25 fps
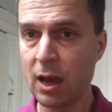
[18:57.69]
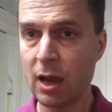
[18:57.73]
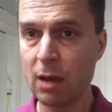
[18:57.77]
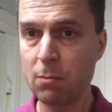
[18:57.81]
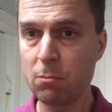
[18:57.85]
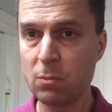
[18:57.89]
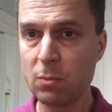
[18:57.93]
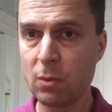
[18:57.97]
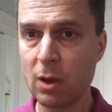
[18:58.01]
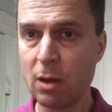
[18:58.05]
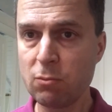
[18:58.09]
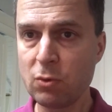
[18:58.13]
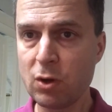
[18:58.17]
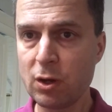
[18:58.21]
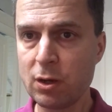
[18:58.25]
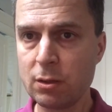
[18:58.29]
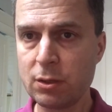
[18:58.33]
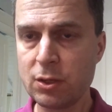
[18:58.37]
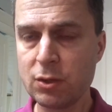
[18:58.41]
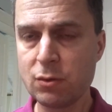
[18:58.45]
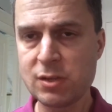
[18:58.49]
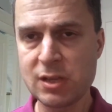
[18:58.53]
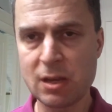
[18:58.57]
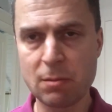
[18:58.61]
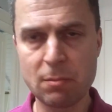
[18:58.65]
I'm
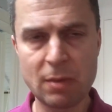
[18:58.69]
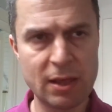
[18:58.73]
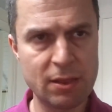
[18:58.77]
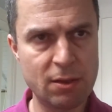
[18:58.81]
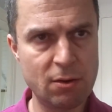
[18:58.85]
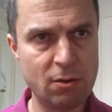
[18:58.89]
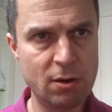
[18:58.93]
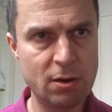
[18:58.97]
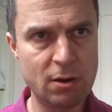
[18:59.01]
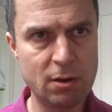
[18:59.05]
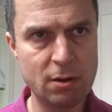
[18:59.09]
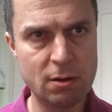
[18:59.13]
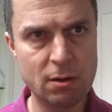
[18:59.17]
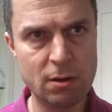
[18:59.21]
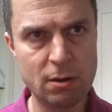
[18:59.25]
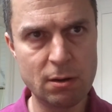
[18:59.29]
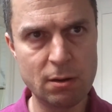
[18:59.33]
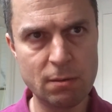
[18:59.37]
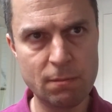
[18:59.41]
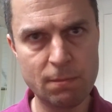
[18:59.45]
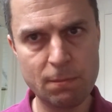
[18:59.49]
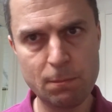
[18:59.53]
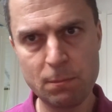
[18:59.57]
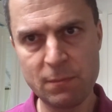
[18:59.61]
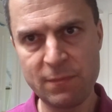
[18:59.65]
gonna do some
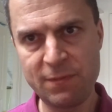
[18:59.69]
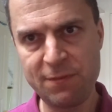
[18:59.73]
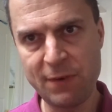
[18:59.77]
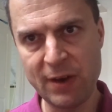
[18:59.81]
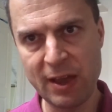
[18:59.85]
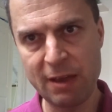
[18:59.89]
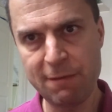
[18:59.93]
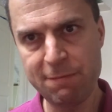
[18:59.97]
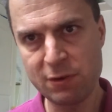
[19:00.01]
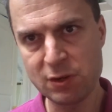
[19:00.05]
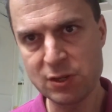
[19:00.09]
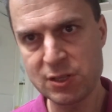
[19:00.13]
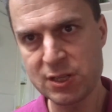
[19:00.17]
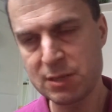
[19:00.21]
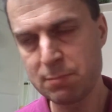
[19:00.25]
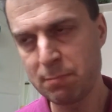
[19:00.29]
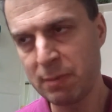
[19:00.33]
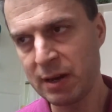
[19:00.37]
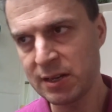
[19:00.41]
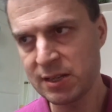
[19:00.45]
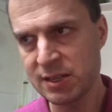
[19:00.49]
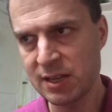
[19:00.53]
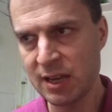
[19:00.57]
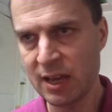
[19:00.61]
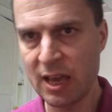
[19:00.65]
other
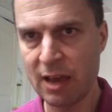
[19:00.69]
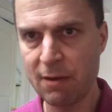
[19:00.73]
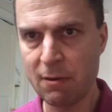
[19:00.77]
Firefox bugs.